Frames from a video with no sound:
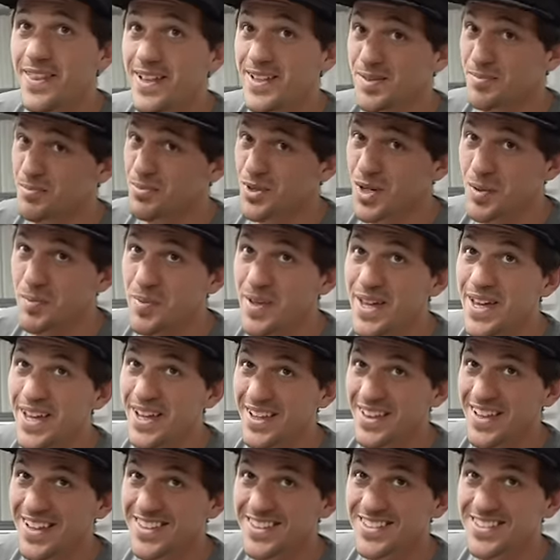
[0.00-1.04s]
that's pretty big.
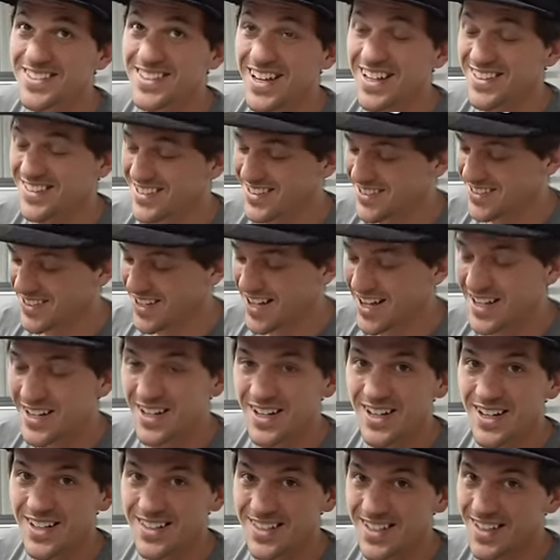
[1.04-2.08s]
That's that's a lot
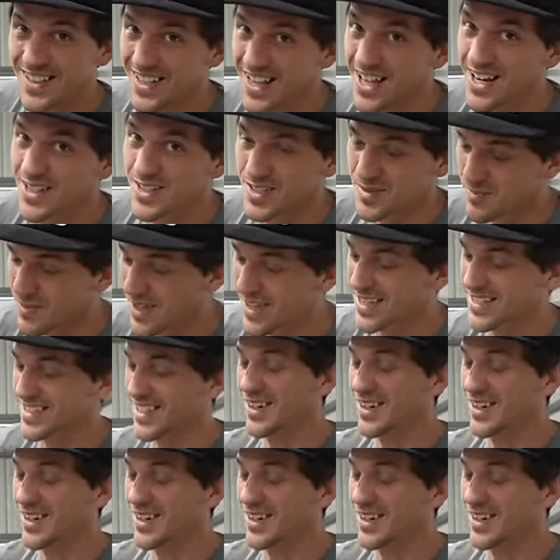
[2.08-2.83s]
of that's a lot of space.